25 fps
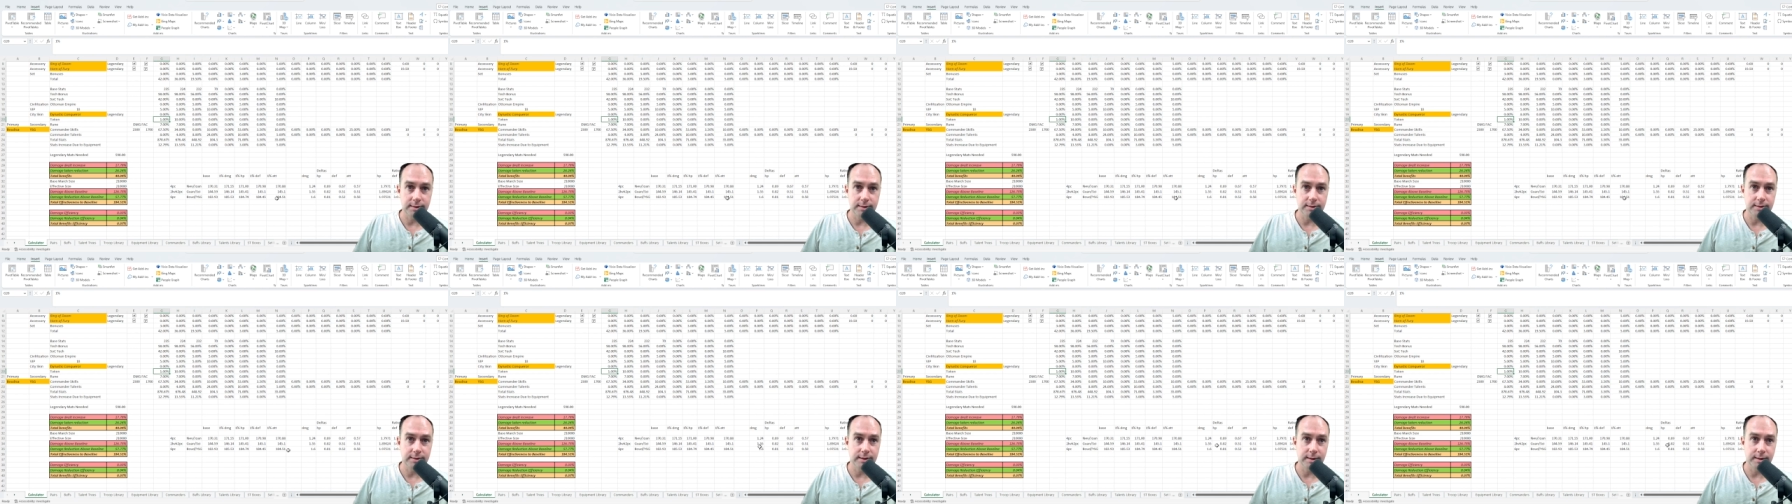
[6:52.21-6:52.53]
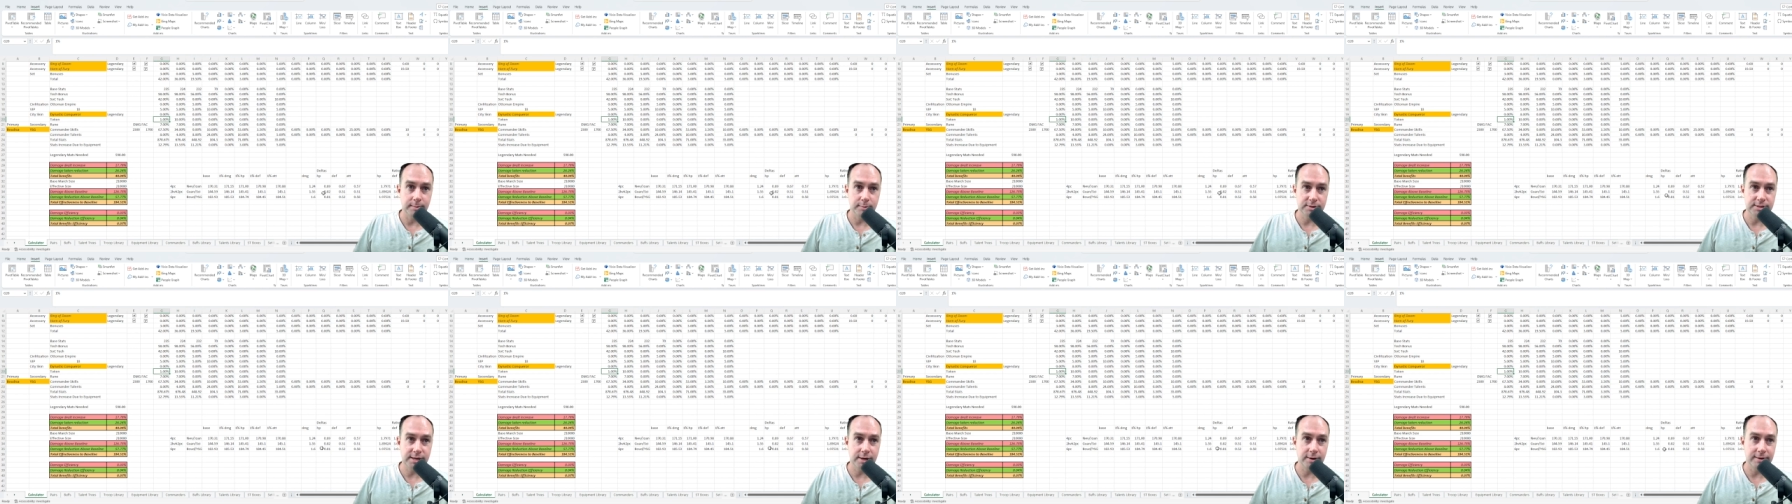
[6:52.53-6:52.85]
the, the
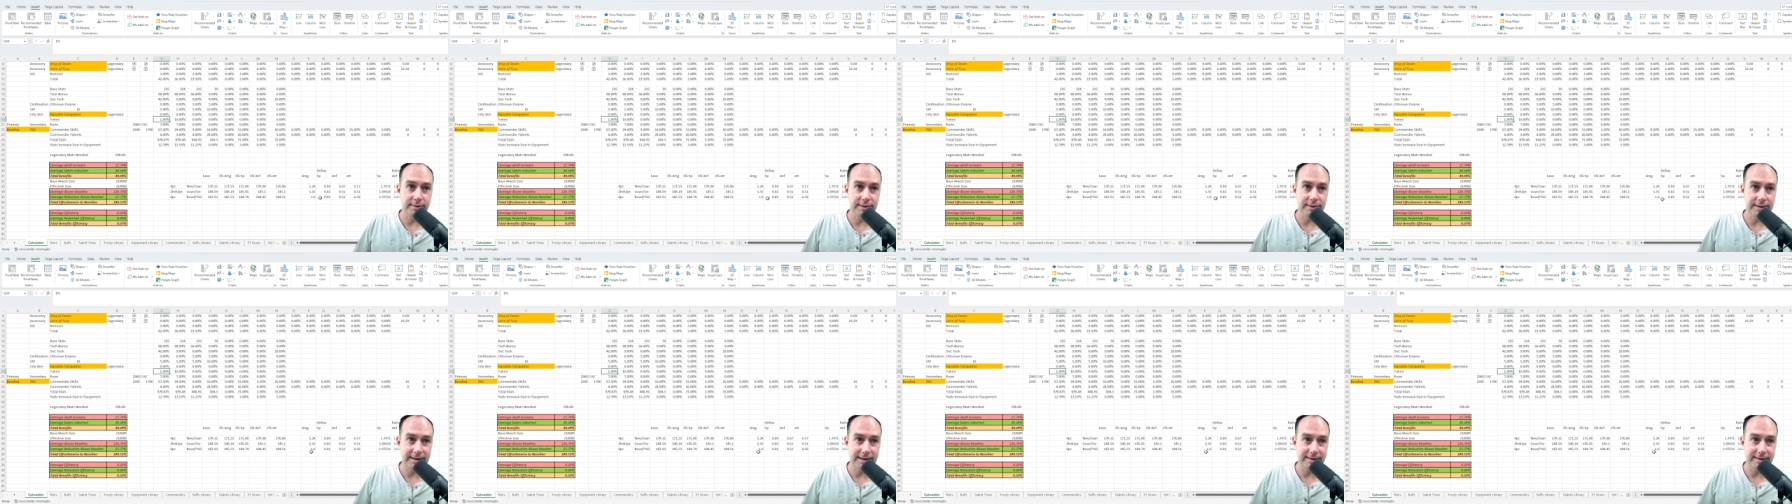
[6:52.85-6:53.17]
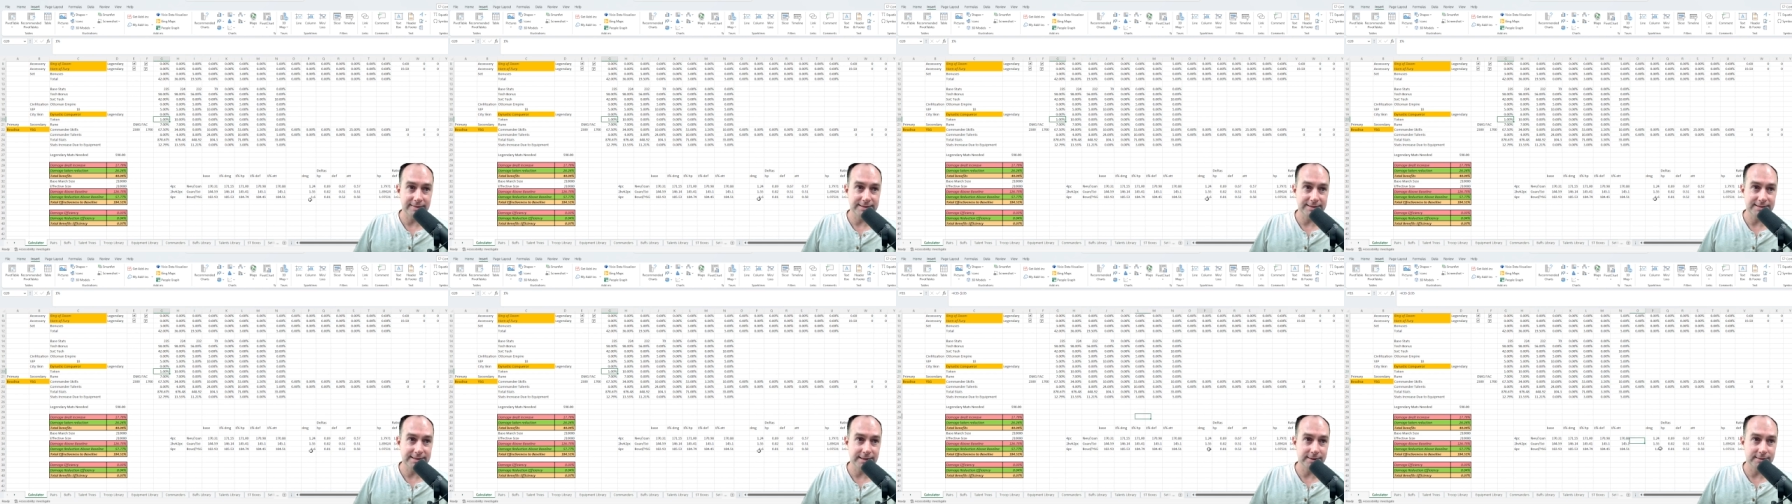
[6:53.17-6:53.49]
numbers there. And then
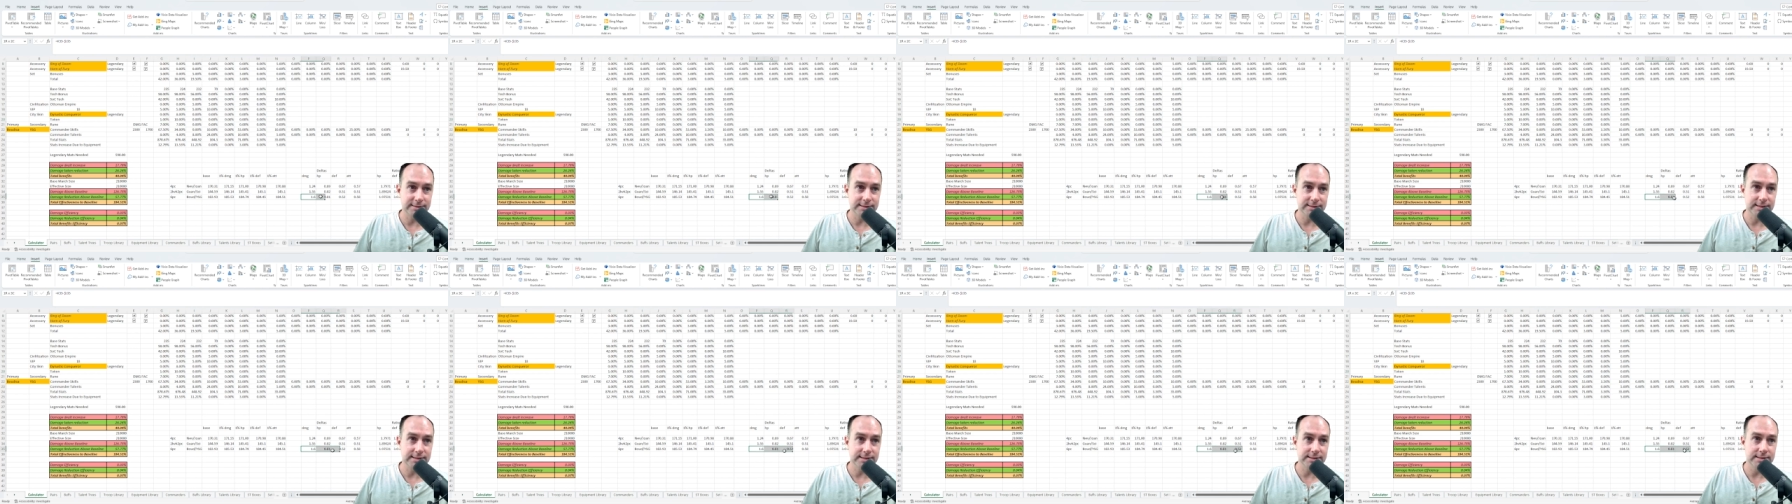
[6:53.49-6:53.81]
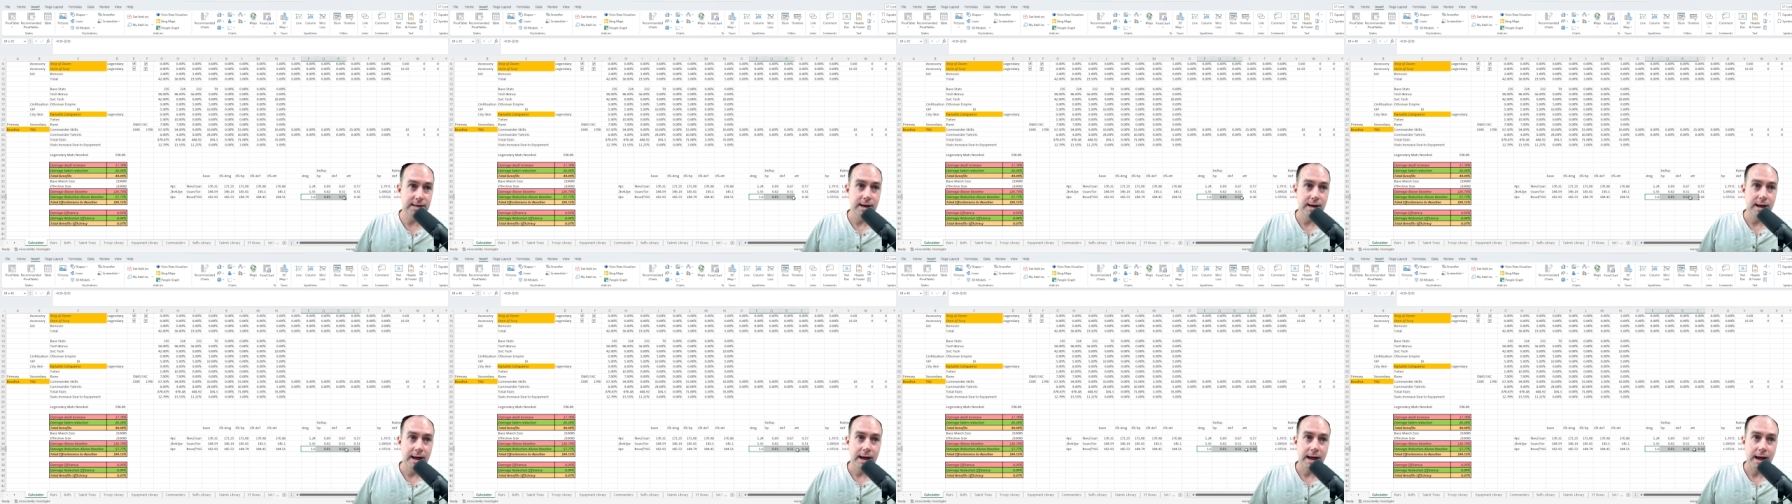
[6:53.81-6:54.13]
again, the deltas.